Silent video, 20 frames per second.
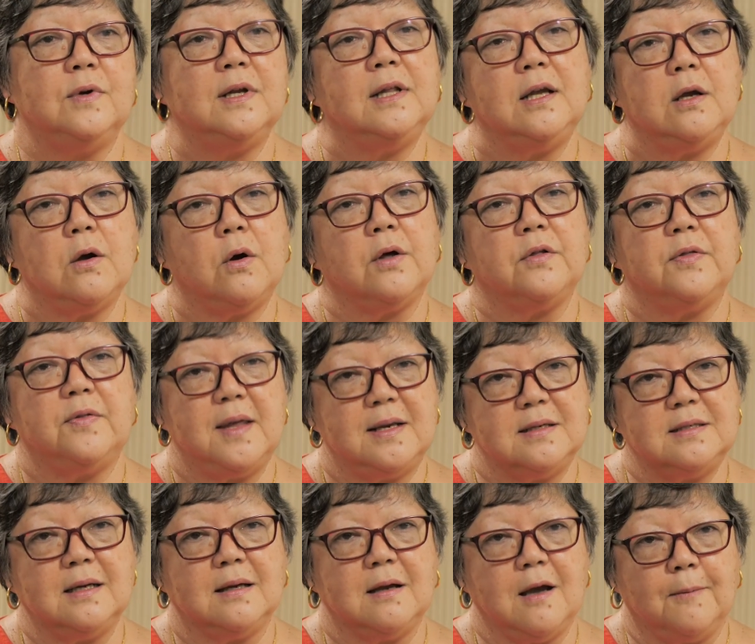really
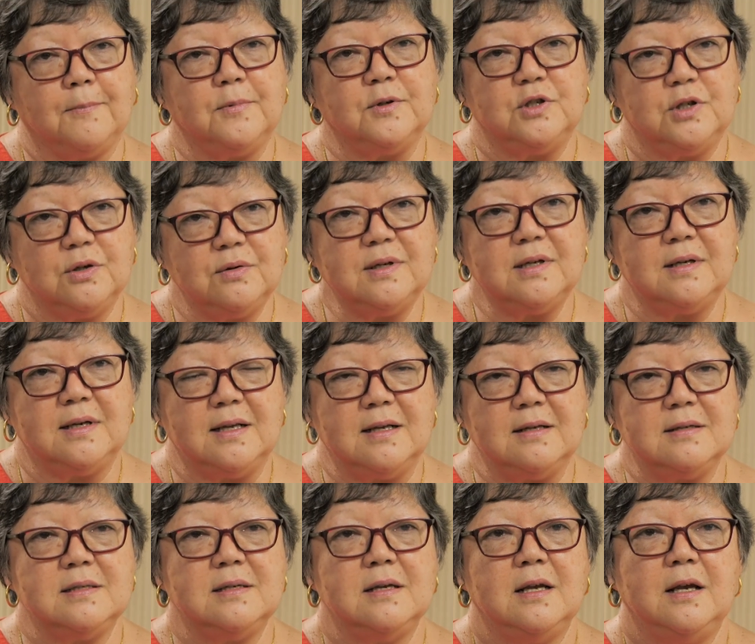authentic
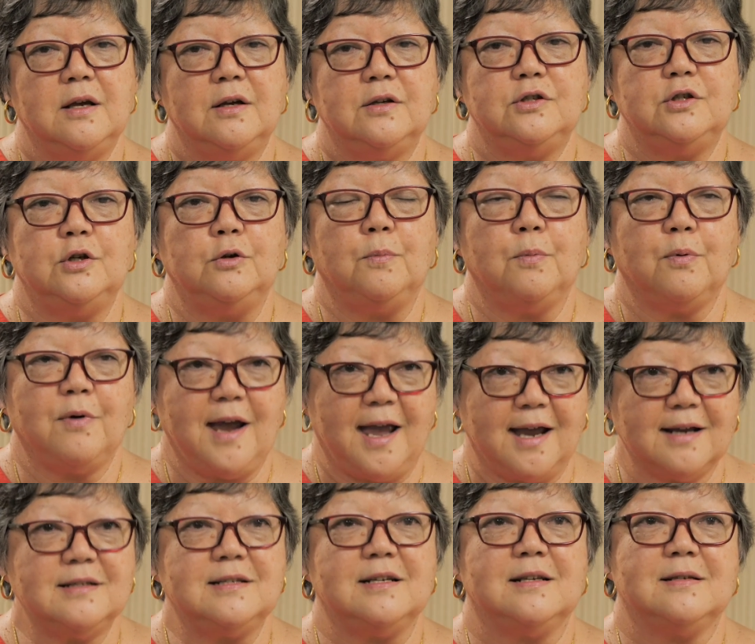opportunities to
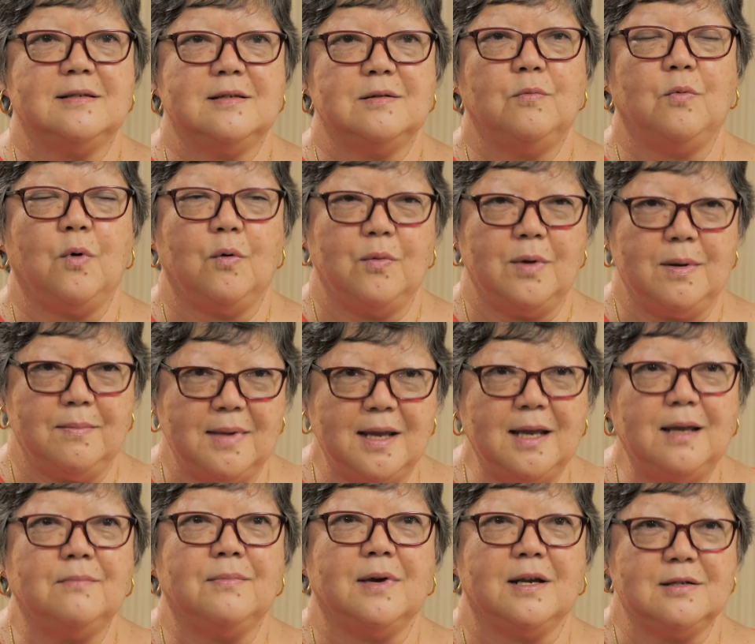practice what we
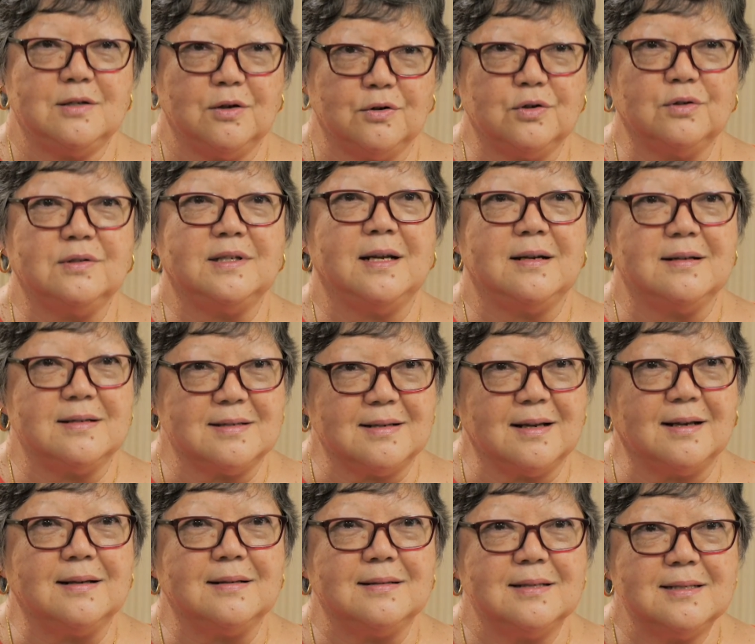mean by social data
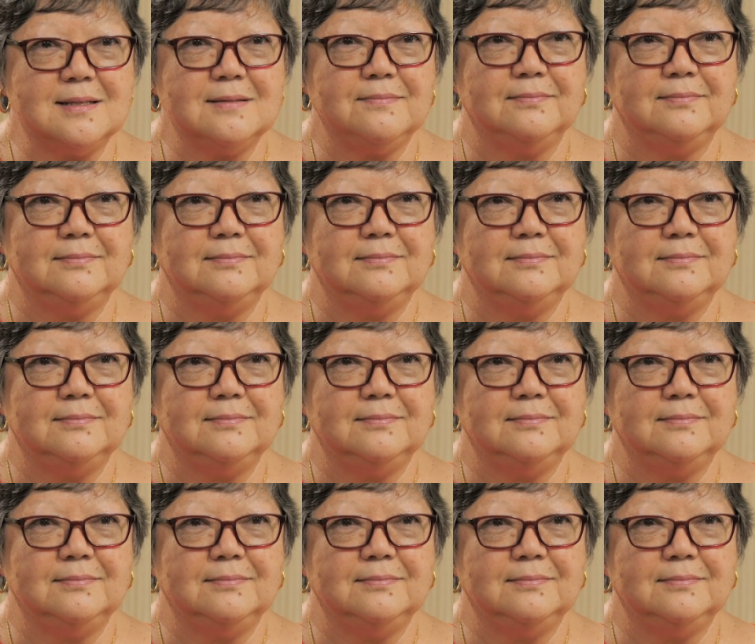science.